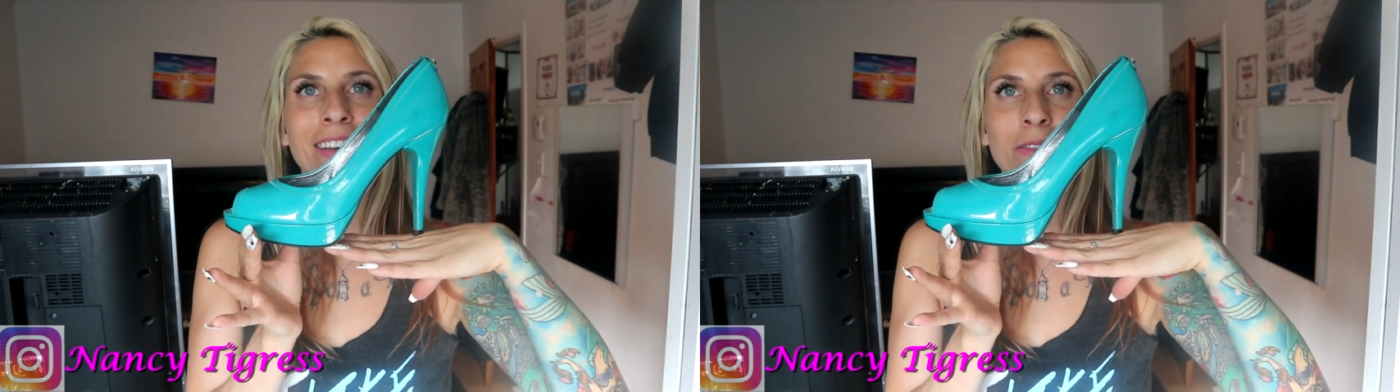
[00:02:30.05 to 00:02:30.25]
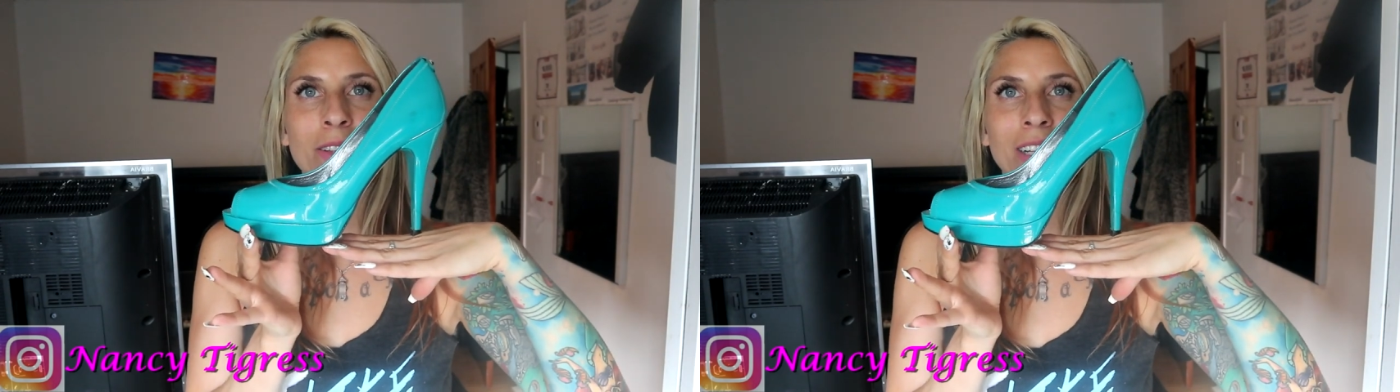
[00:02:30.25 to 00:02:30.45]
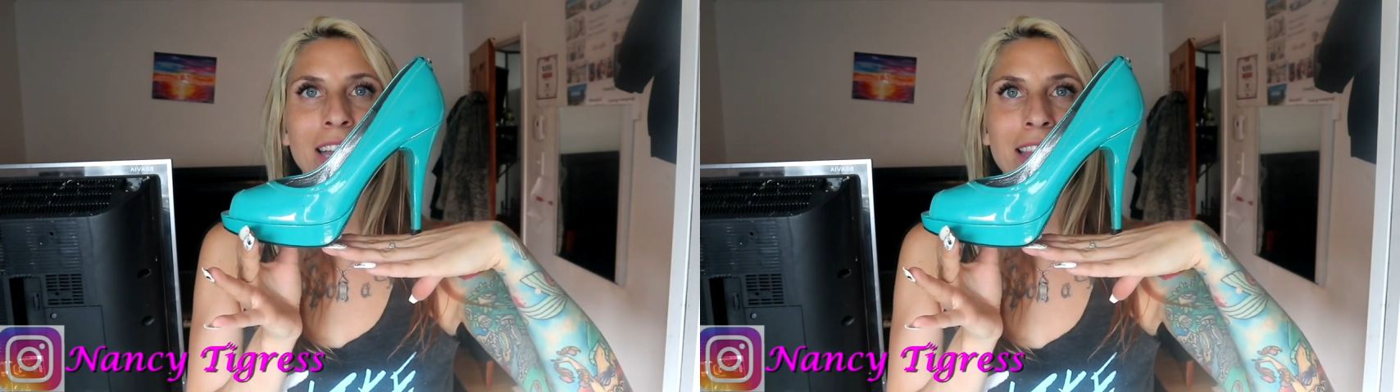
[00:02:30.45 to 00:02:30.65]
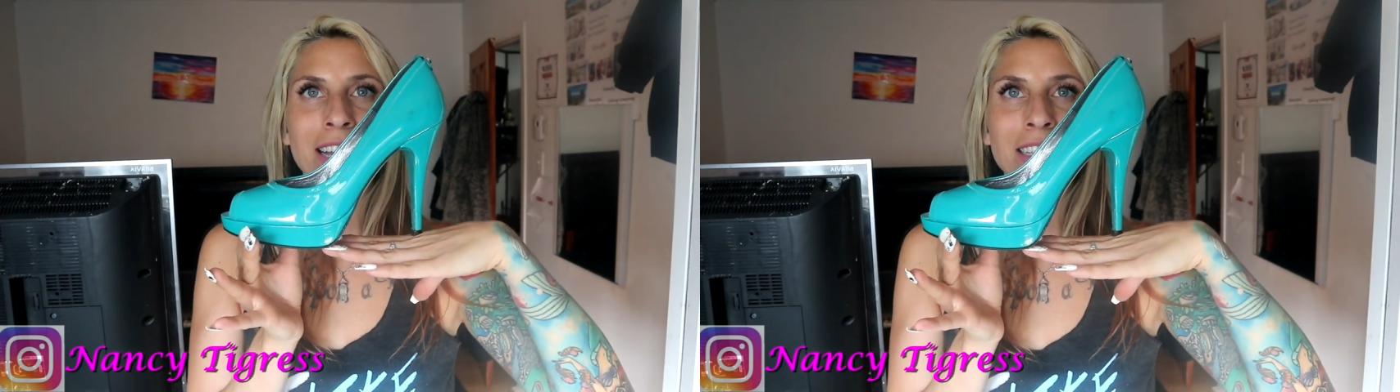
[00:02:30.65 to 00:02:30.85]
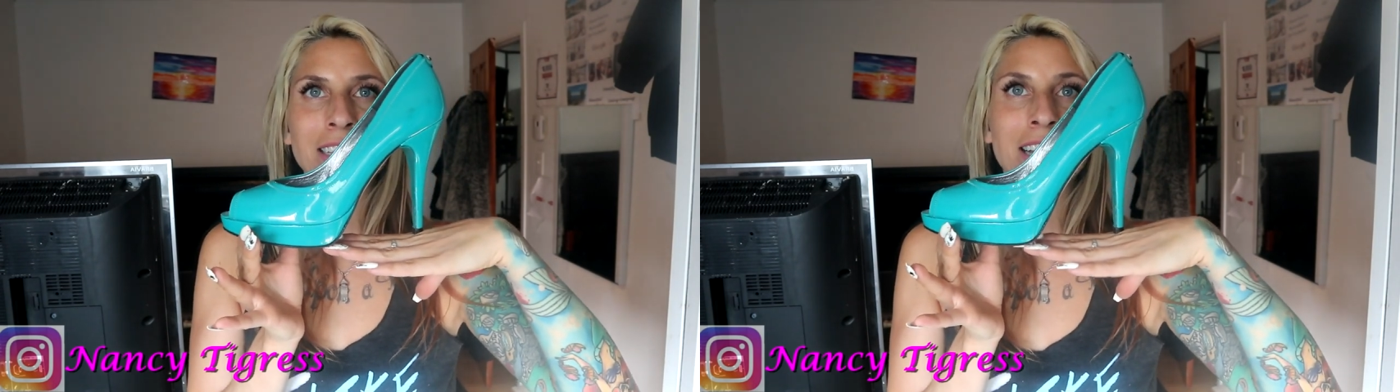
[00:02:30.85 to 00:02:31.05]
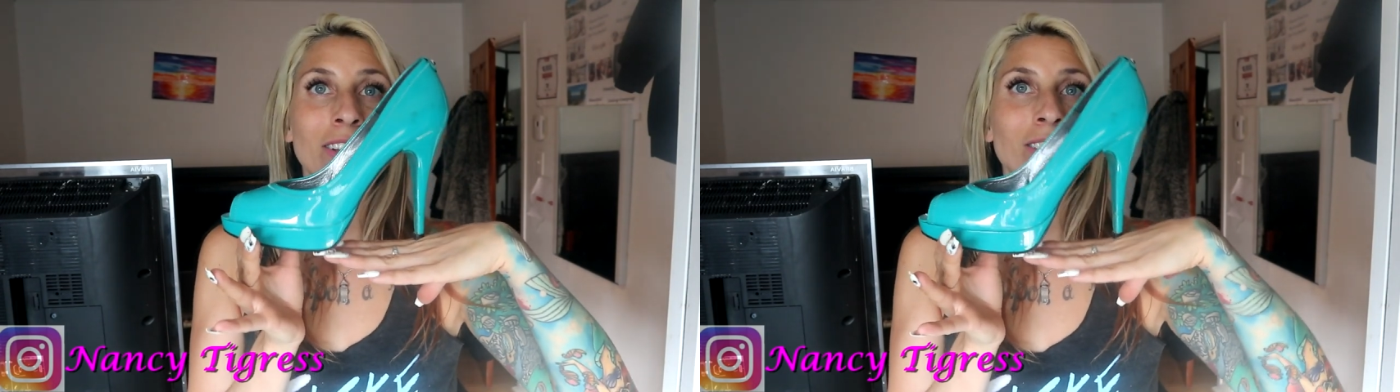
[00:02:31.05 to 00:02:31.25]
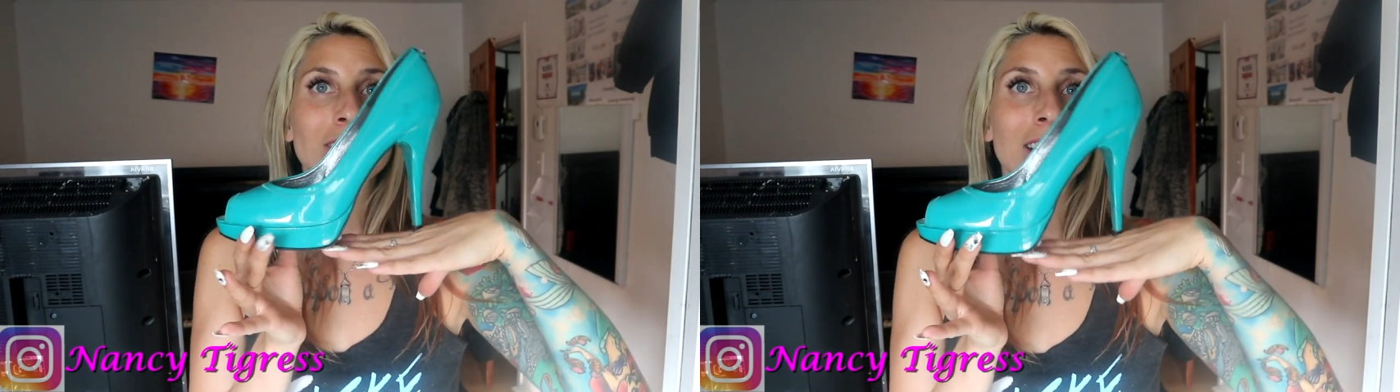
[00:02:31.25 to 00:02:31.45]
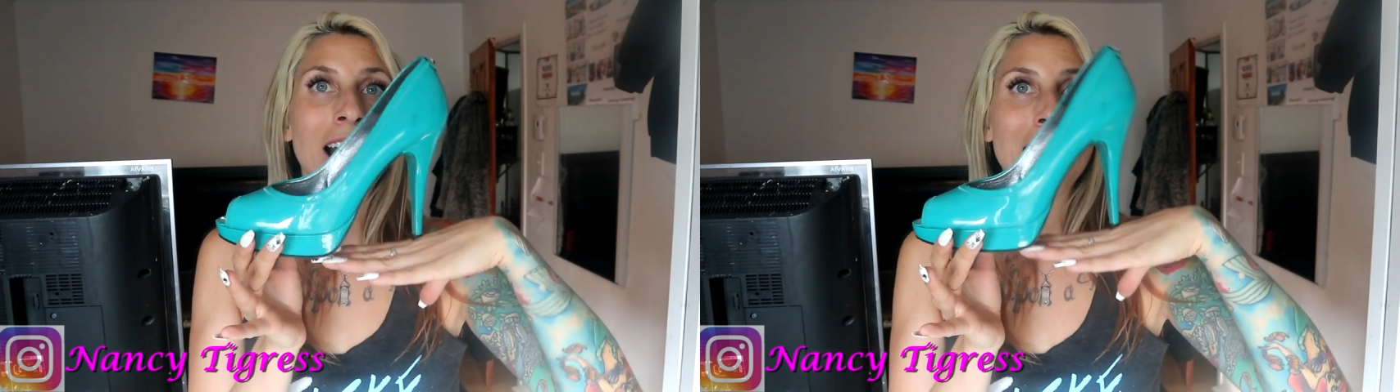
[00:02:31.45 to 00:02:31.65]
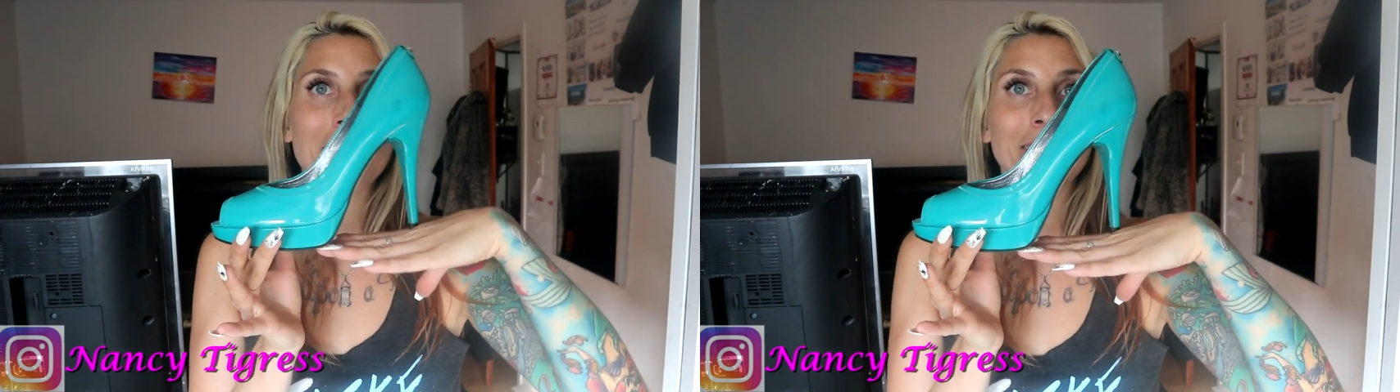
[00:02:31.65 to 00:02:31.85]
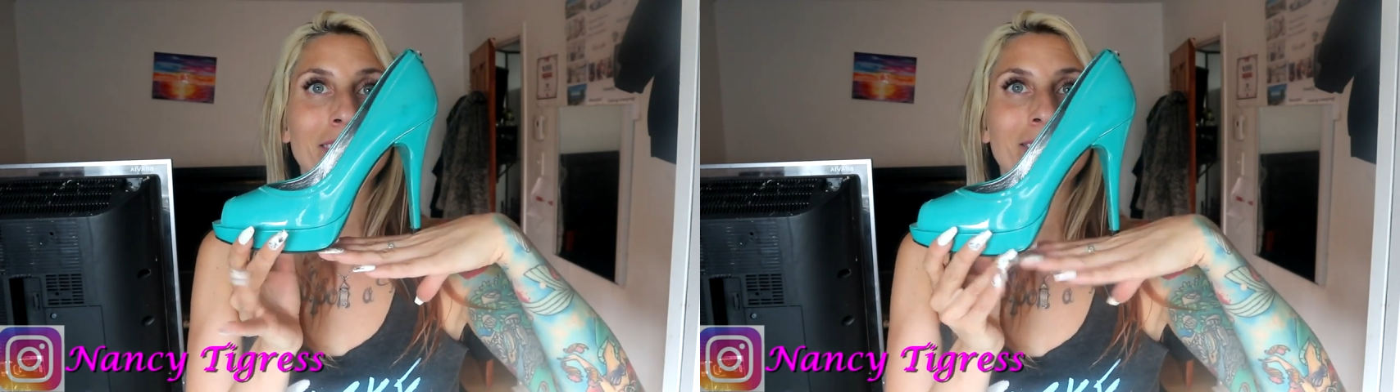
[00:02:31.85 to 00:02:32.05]
If you look like this, it looks
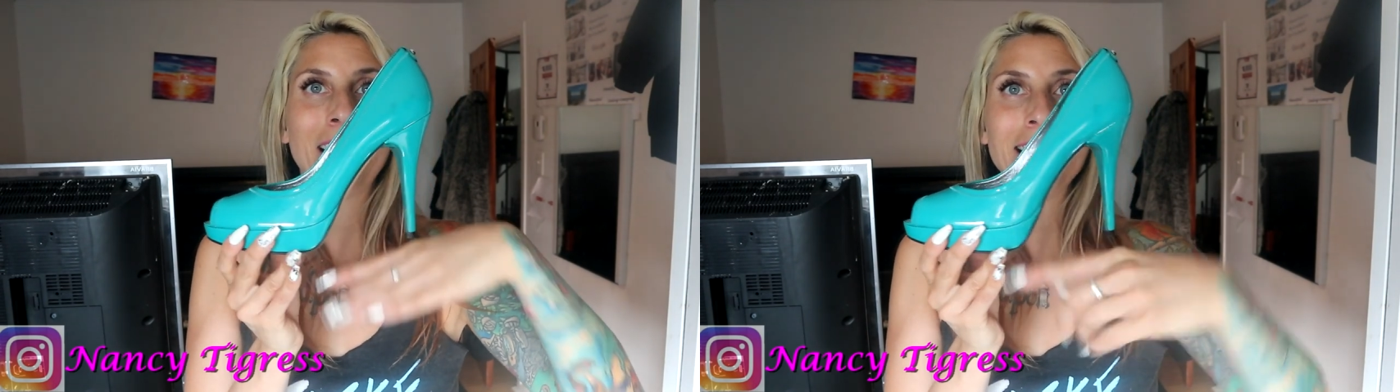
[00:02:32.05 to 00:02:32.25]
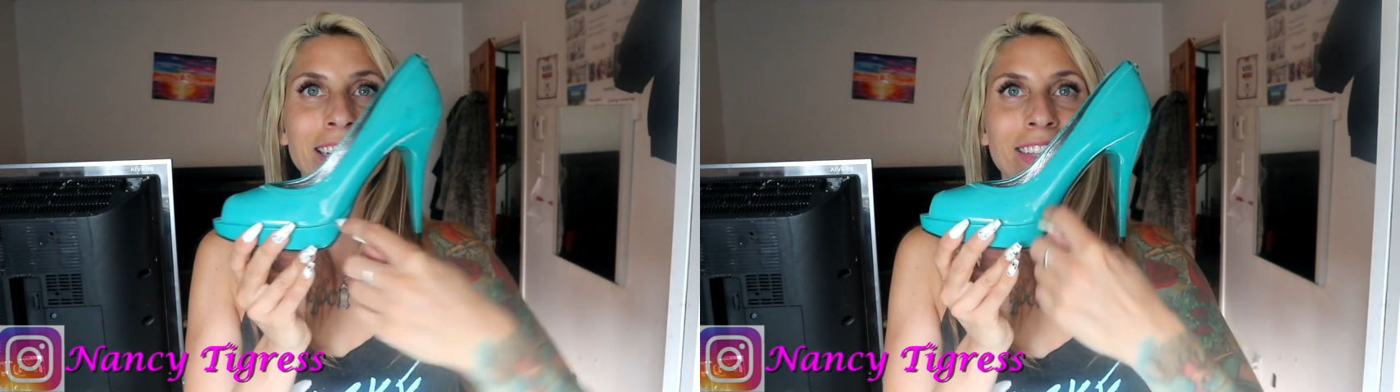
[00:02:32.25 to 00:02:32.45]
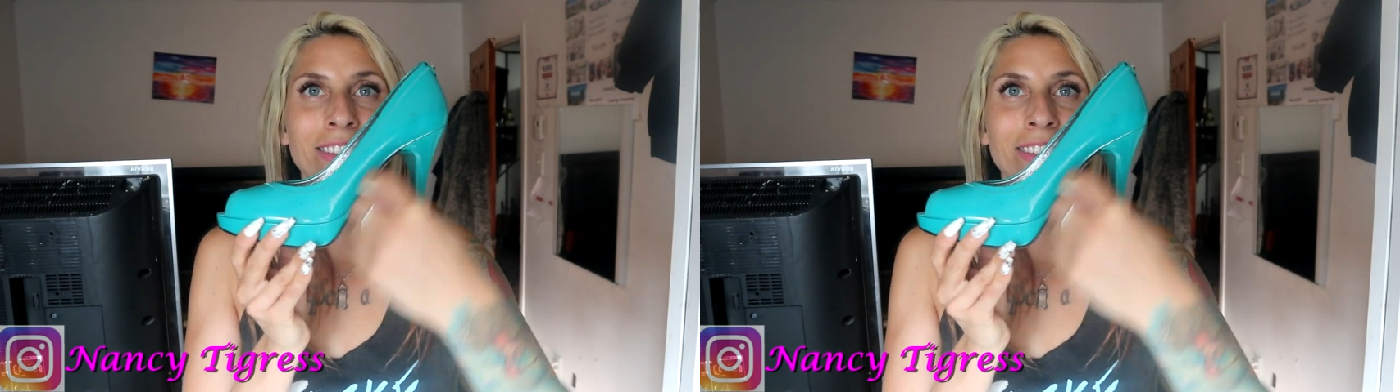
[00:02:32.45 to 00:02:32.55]
higher, right?